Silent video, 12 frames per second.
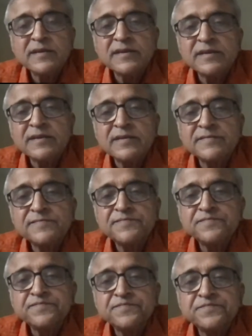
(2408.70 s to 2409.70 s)

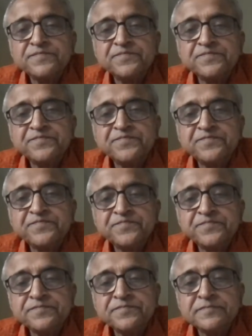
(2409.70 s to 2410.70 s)

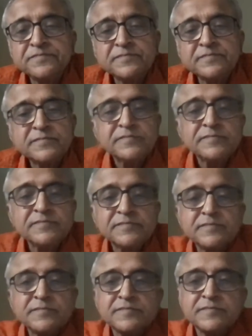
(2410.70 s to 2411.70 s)

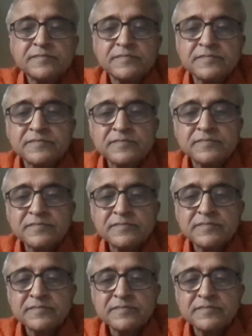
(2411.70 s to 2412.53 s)
No one is speaking in this clip.